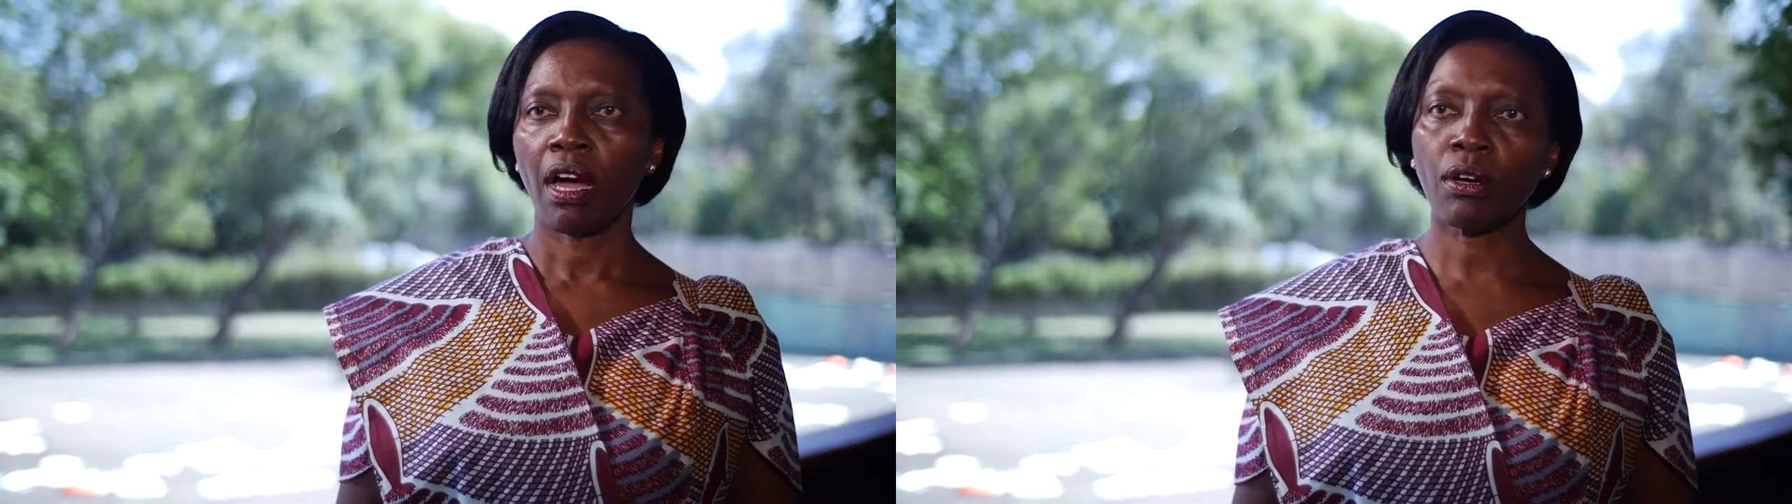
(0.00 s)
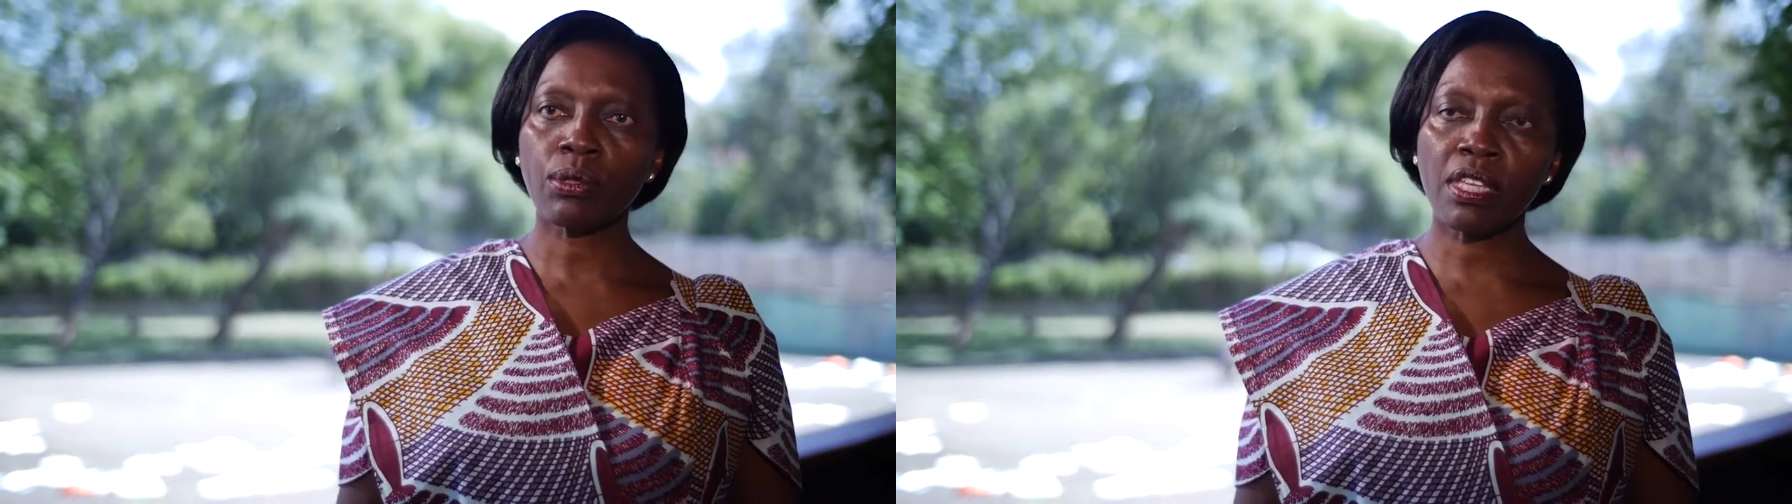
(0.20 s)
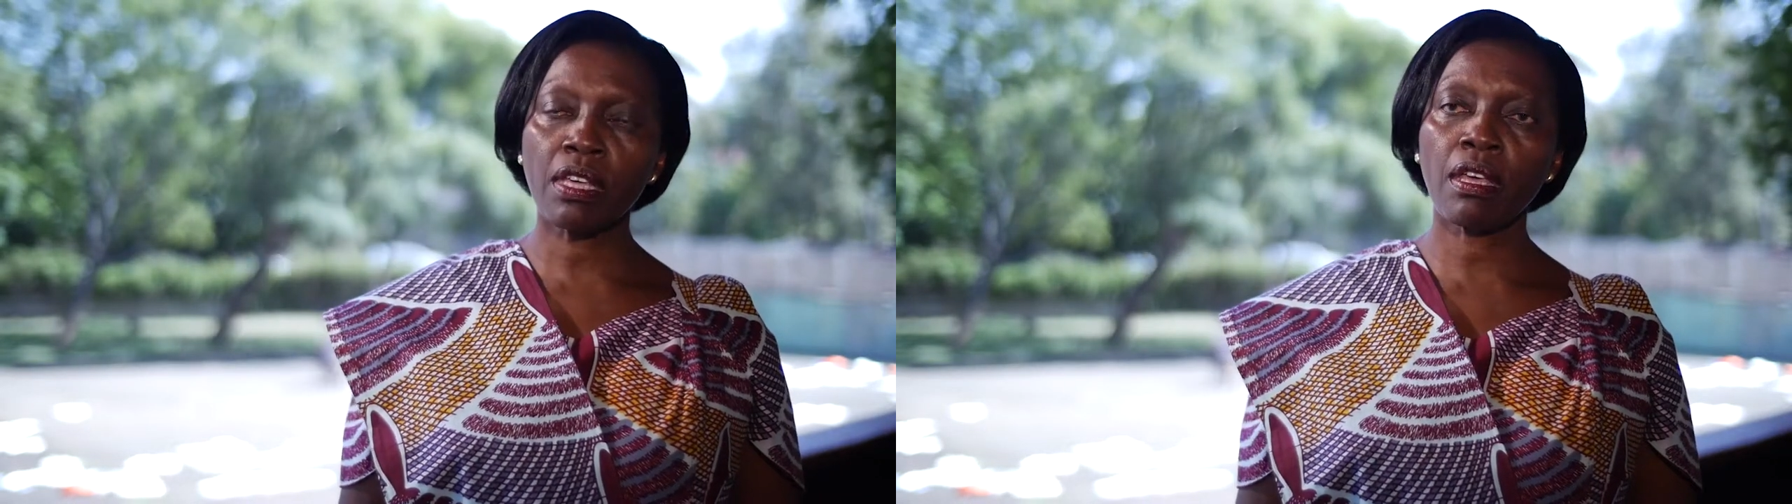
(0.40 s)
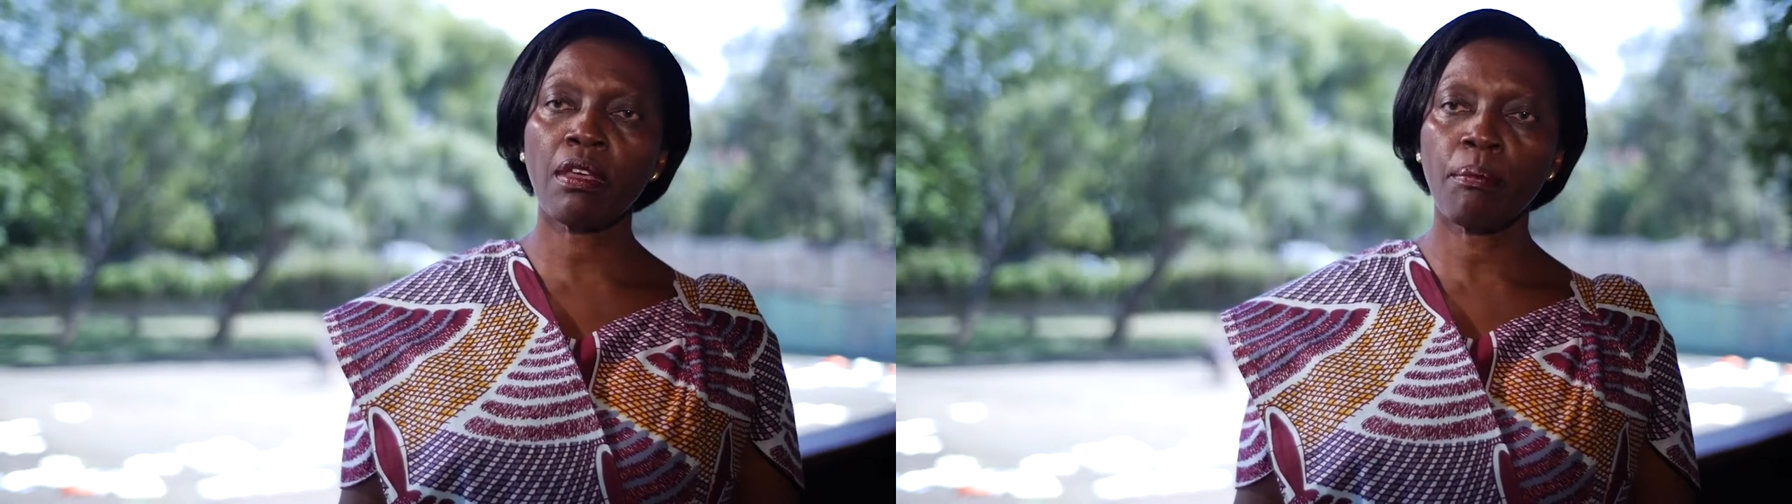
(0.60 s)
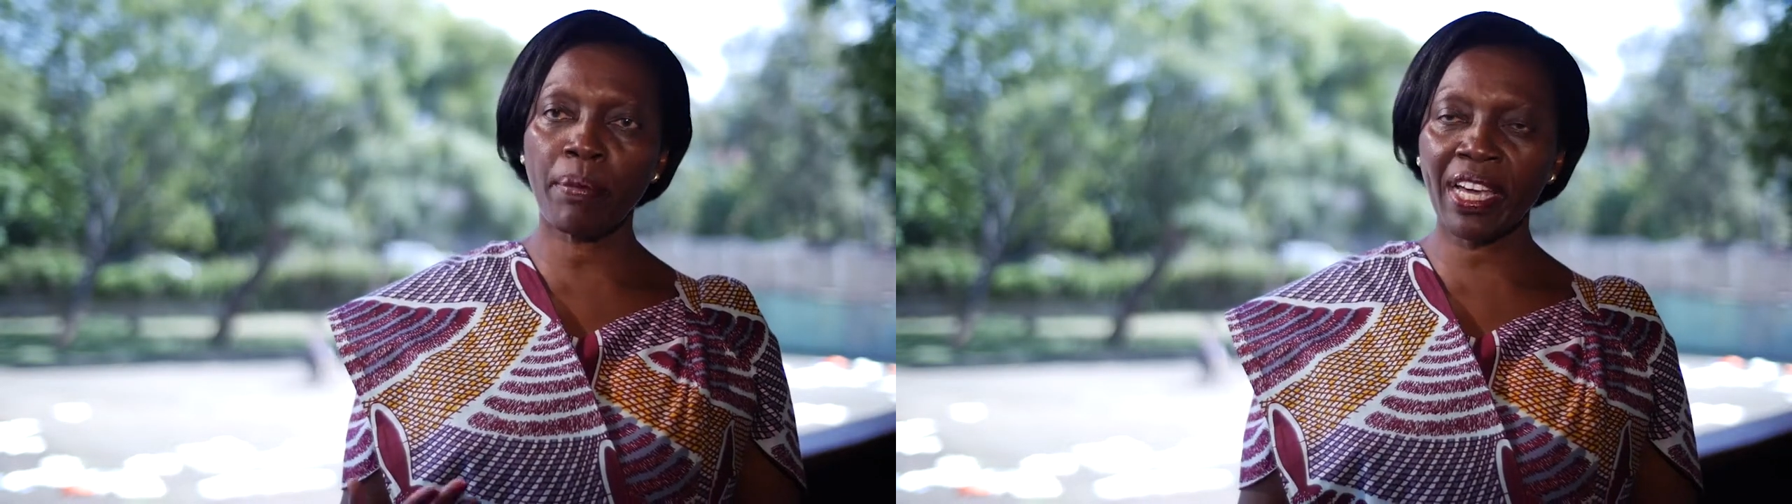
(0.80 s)
I'll say,
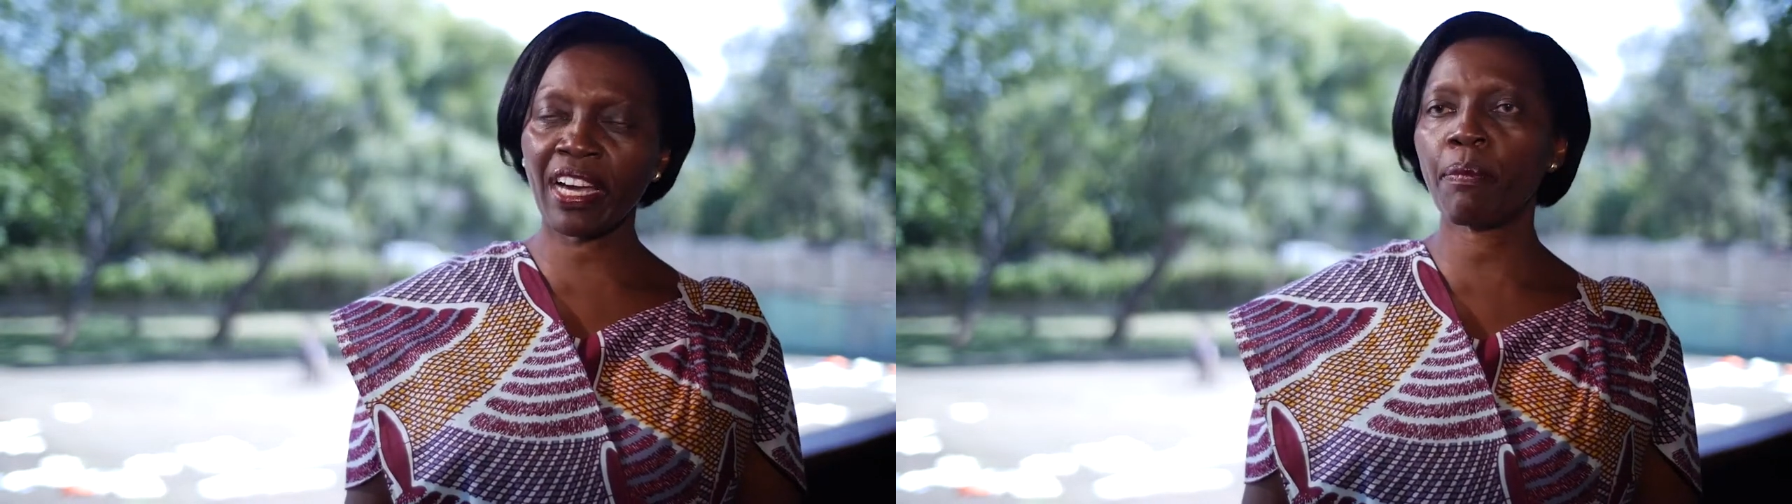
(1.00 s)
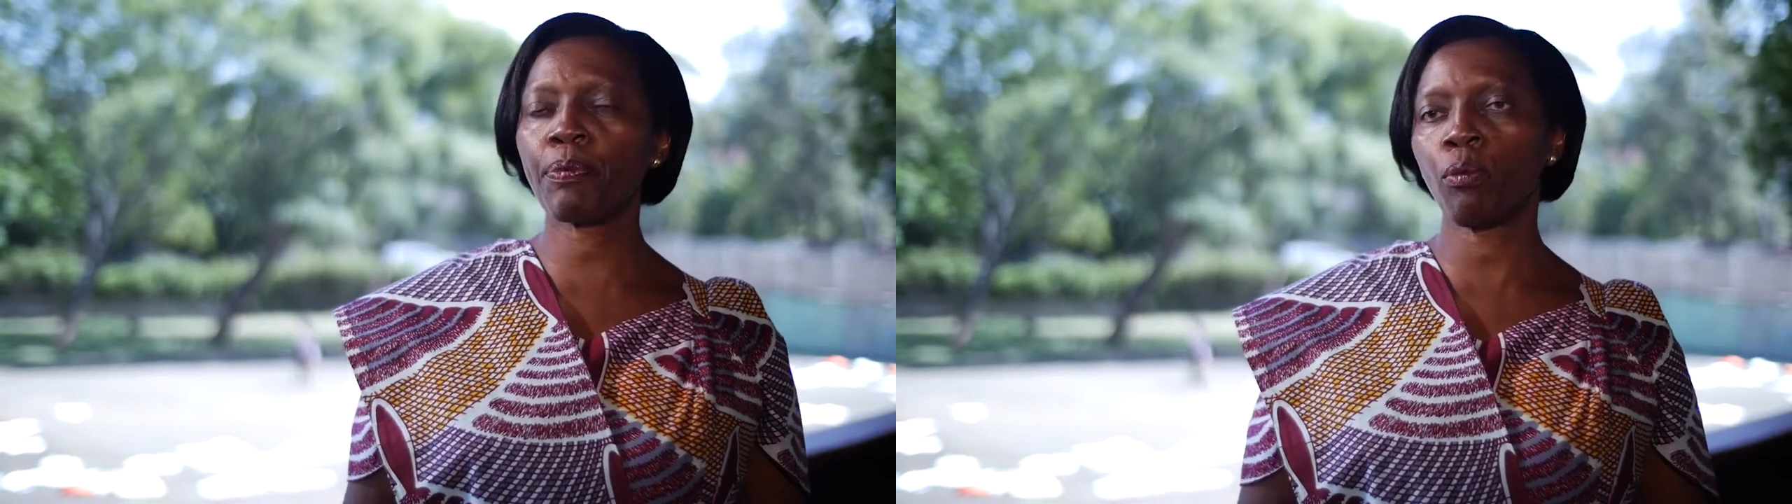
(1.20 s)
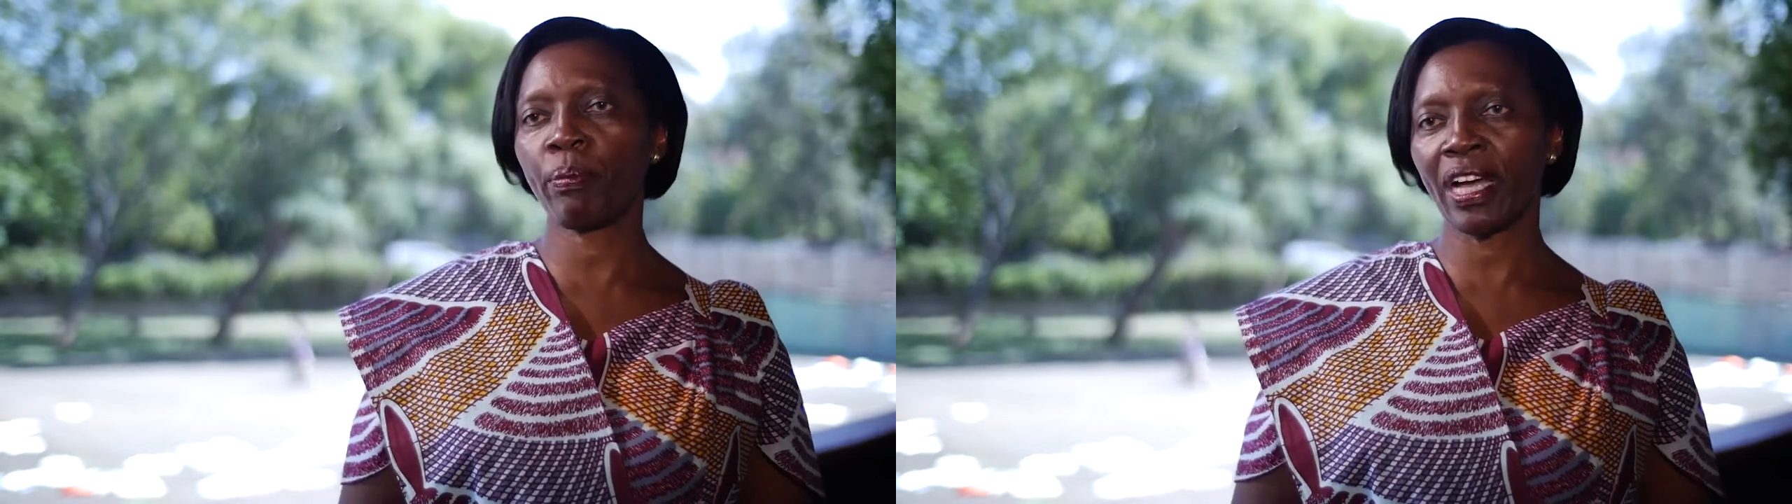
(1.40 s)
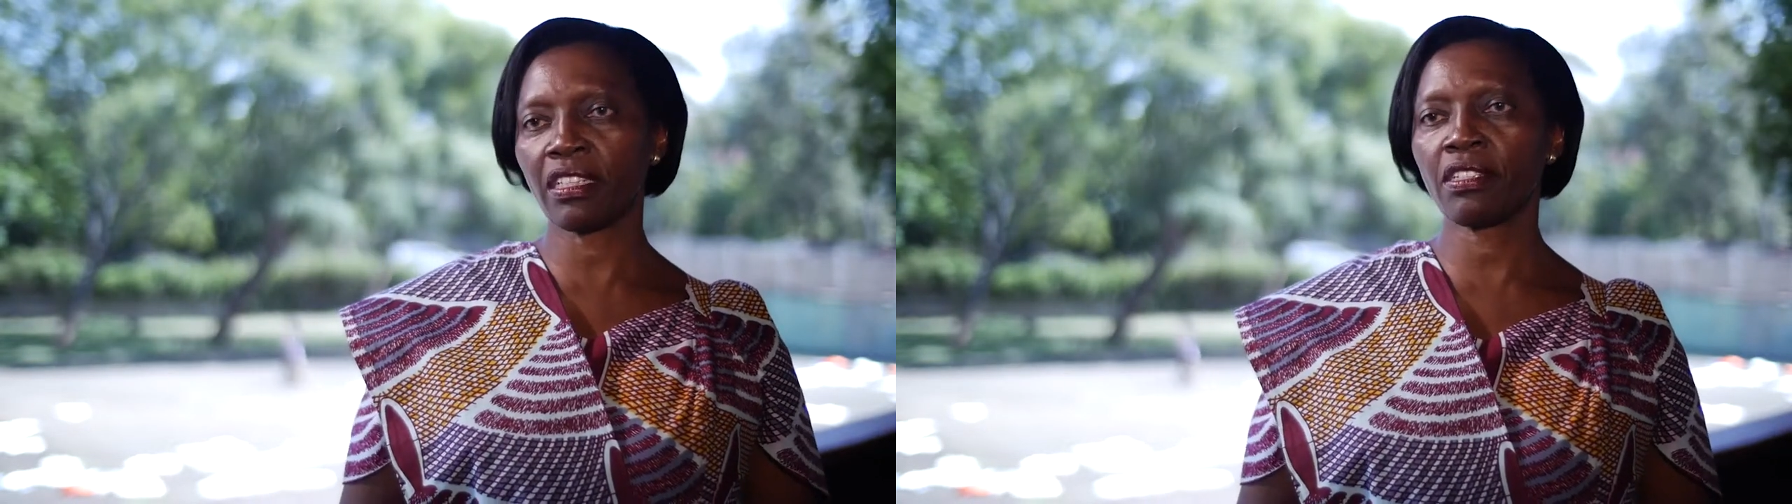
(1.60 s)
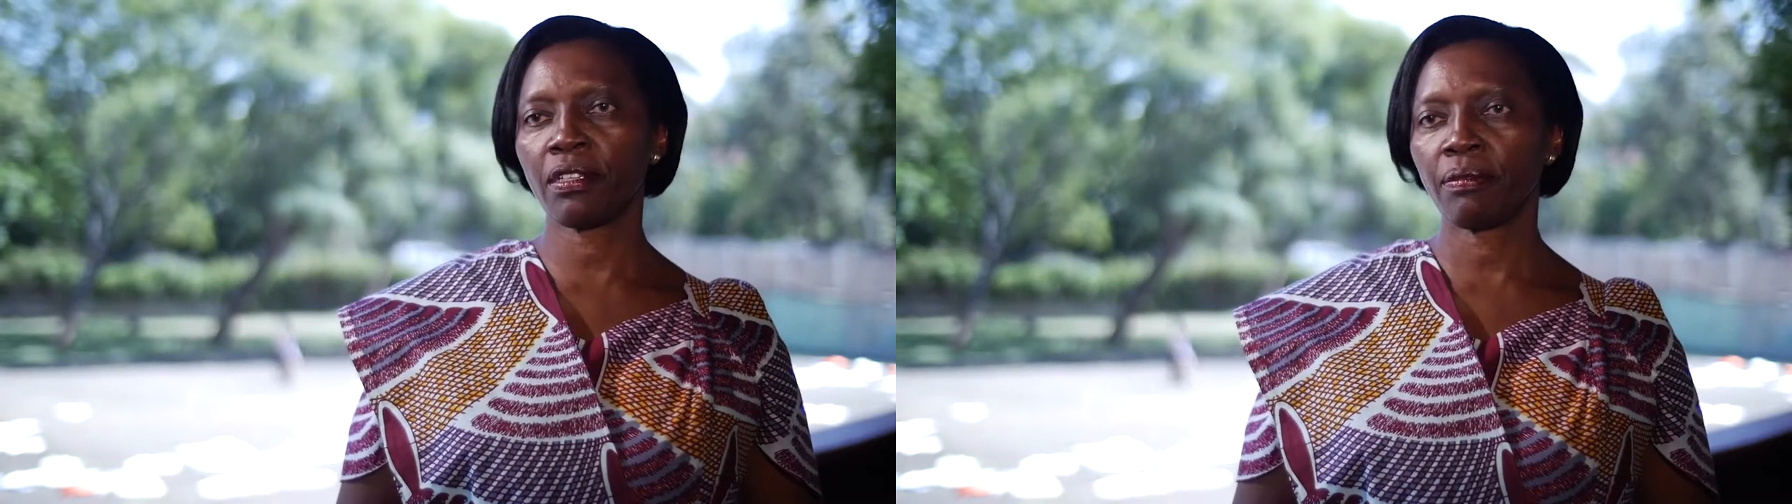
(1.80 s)
make up your
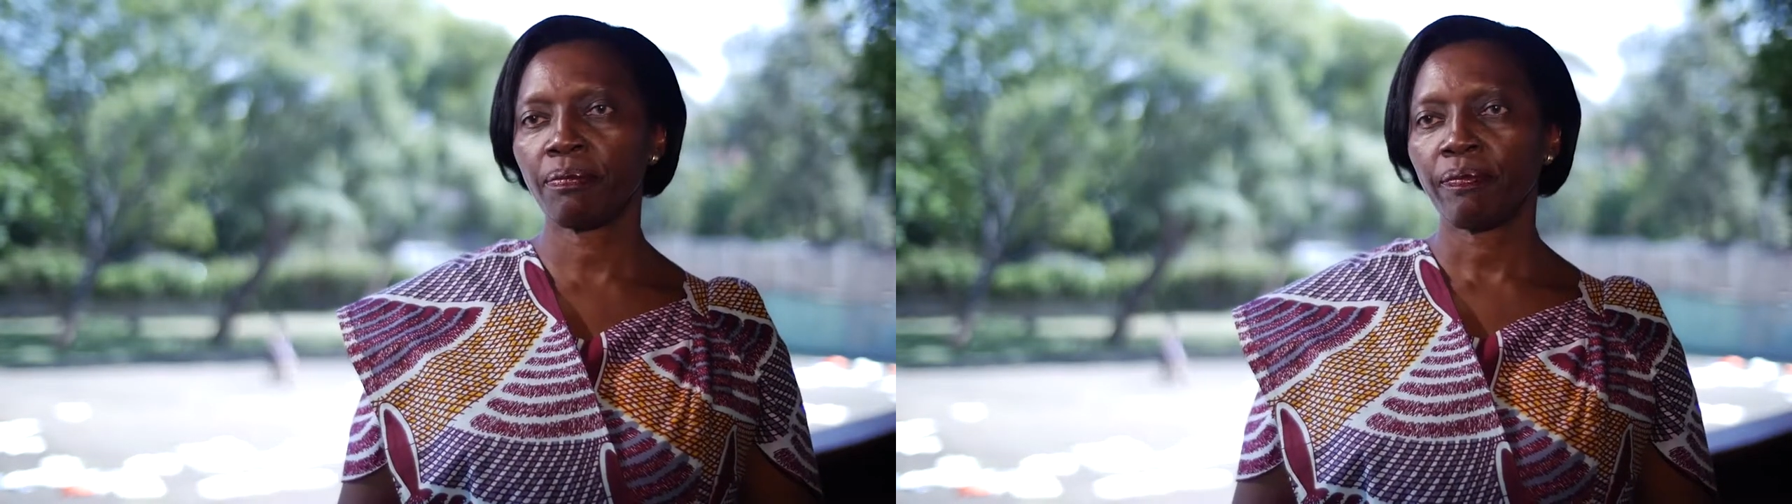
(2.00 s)
mind,